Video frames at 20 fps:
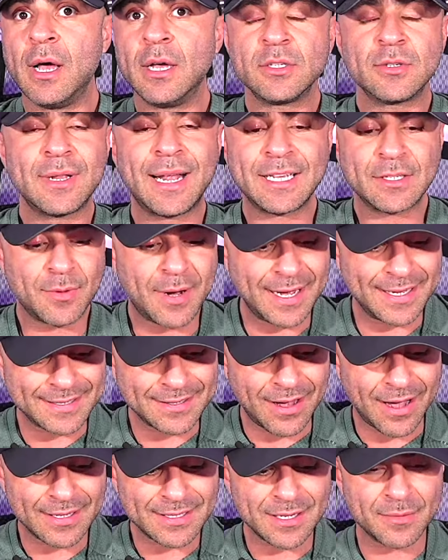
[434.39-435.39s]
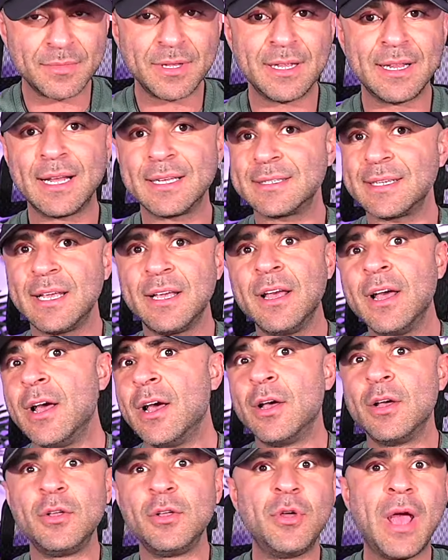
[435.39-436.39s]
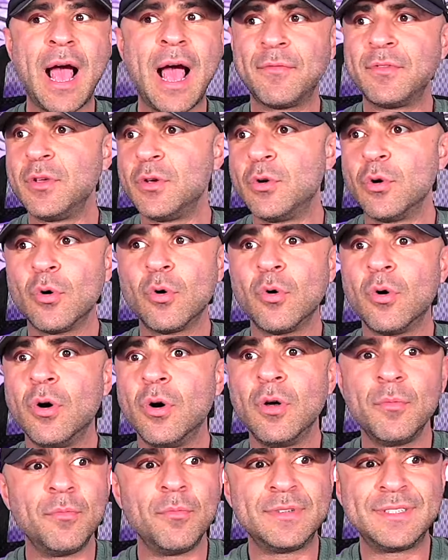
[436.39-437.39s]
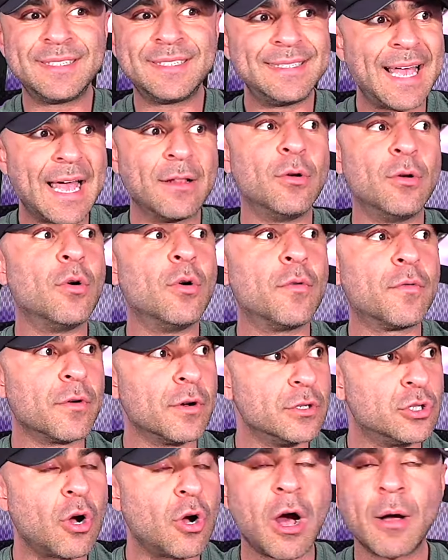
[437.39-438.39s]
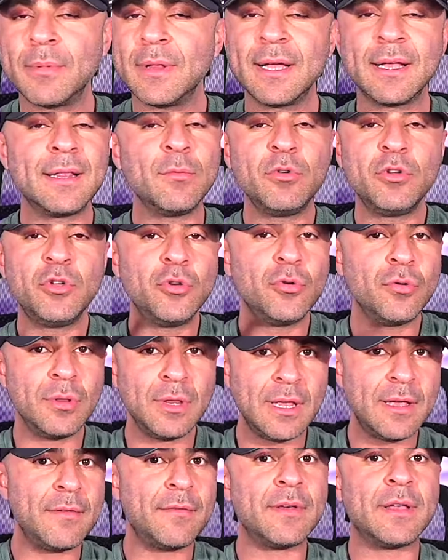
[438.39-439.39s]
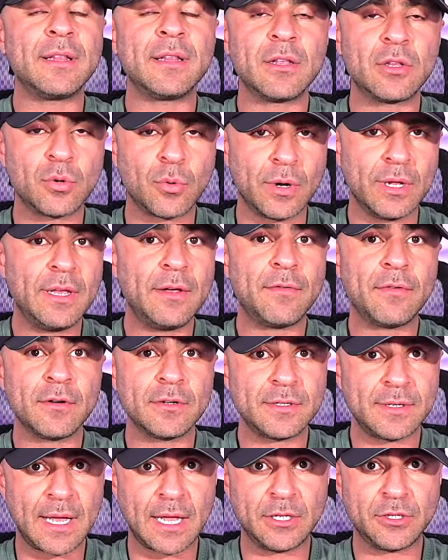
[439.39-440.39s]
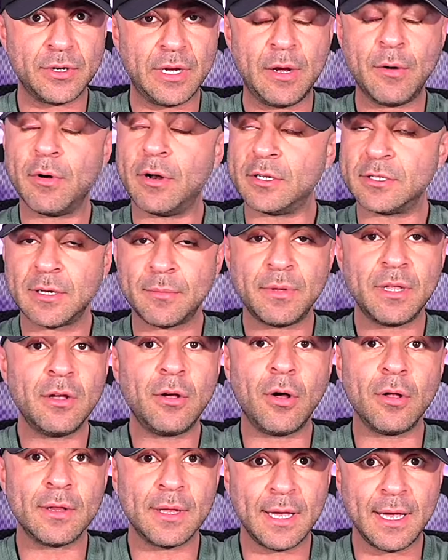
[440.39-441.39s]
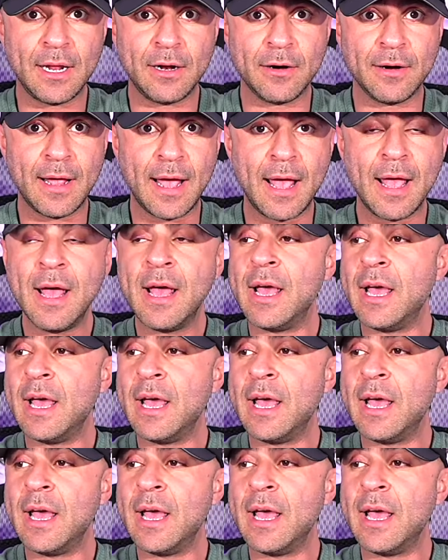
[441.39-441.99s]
So that's why it's not something that's like you have to go settle for a job. Like you live in the 21st century where there's something called the internet.